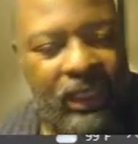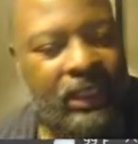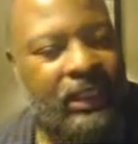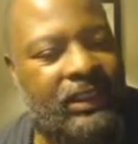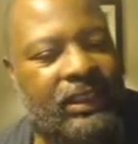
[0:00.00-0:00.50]

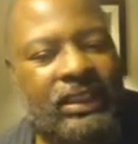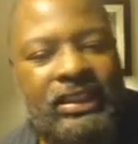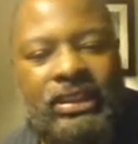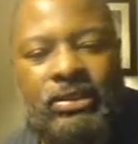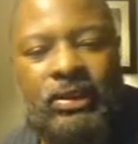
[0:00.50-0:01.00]
Let's get
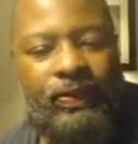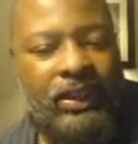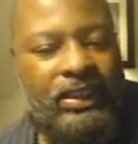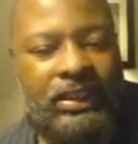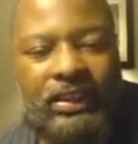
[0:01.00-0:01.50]
to
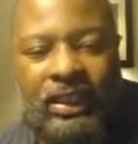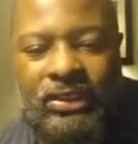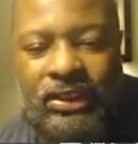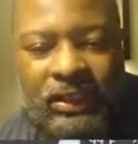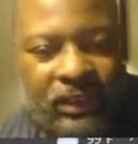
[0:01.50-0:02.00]

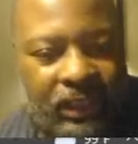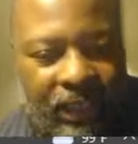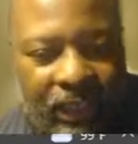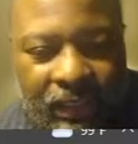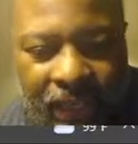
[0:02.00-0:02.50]
1,500.
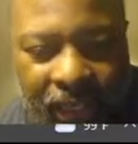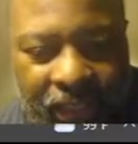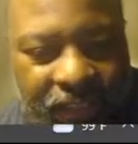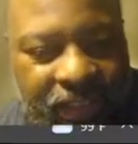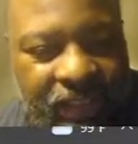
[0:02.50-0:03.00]
Hell,
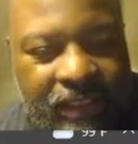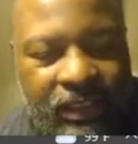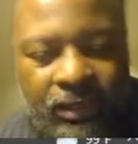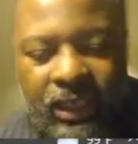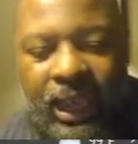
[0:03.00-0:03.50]
let's get
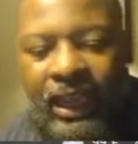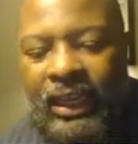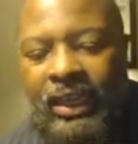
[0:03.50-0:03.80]
to 2K.